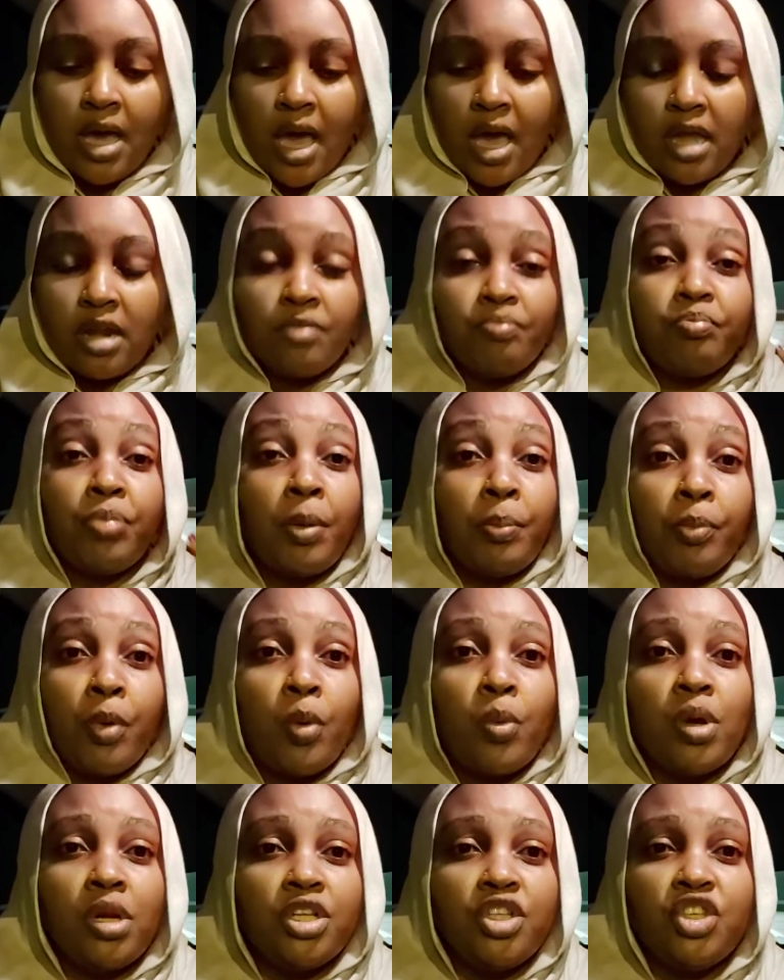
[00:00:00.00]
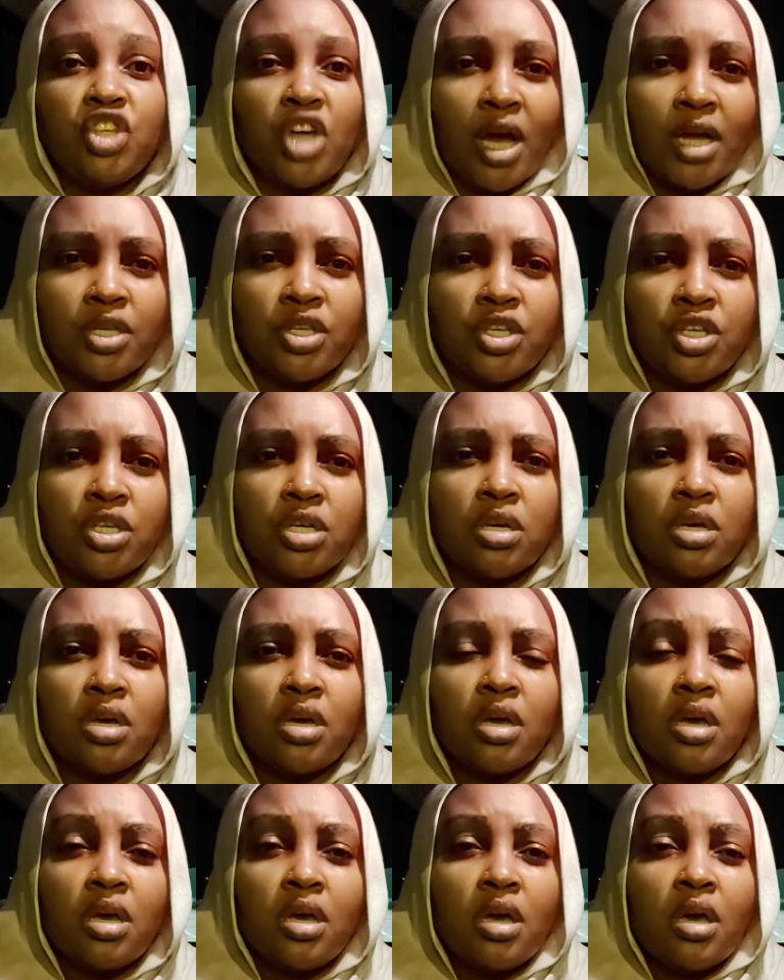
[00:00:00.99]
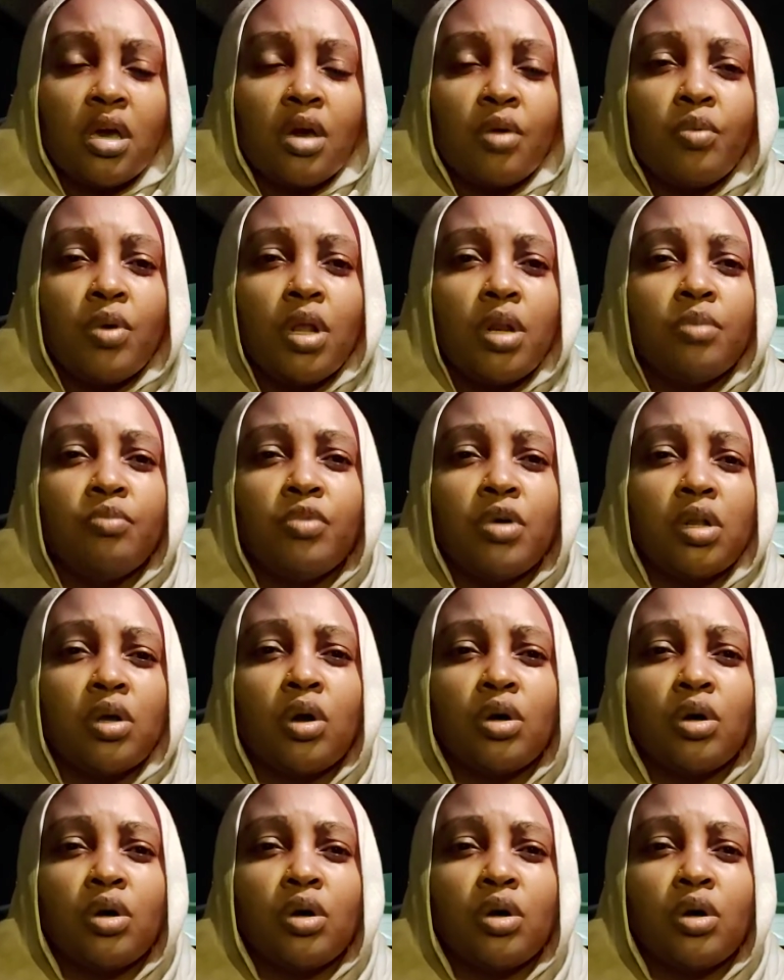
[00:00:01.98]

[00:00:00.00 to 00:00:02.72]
And people will judge, will